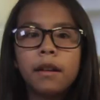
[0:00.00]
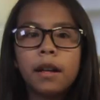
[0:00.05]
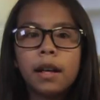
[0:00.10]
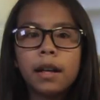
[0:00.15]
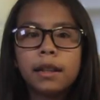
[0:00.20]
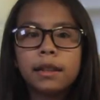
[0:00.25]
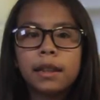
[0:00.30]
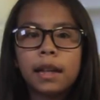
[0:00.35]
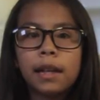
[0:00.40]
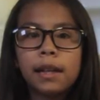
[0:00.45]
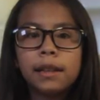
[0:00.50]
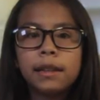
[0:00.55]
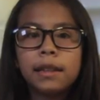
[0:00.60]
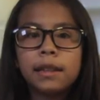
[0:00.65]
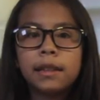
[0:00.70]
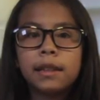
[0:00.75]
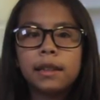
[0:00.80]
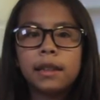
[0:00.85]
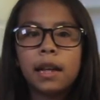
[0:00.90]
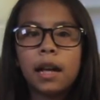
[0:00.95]
We are excited to
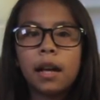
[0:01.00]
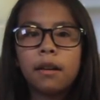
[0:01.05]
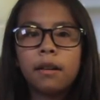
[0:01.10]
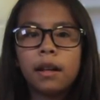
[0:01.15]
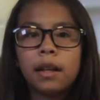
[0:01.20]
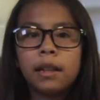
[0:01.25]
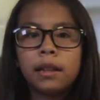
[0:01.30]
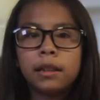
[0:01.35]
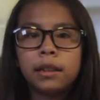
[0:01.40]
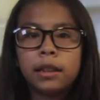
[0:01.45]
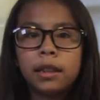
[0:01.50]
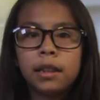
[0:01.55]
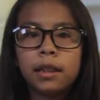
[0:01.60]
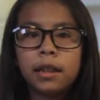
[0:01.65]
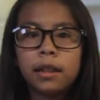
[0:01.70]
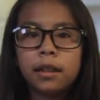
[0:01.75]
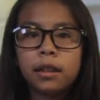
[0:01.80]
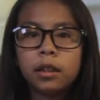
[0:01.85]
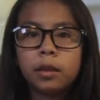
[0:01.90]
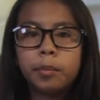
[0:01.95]
see how
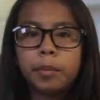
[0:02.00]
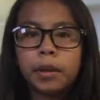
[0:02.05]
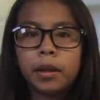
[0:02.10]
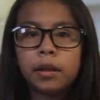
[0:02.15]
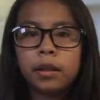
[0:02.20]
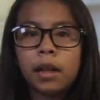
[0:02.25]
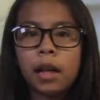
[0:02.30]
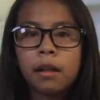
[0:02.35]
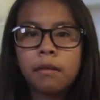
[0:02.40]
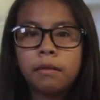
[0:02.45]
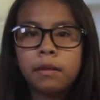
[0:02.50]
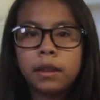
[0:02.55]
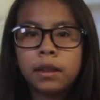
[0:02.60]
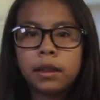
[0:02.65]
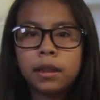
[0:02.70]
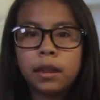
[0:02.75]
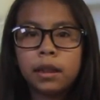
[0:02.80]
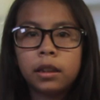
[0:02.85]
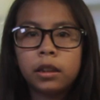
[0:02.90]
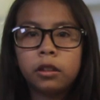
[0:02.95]
engineers build and
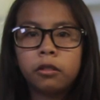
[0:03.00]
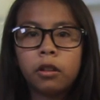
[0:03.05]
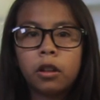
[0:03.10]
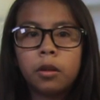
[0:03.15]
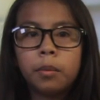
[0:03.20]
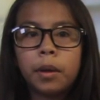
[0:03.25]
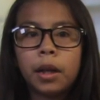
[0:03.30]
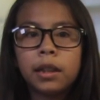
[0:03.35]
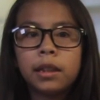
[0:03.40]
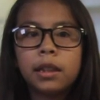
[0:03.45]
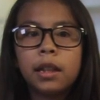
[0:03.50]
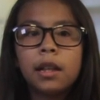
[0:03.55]
research robots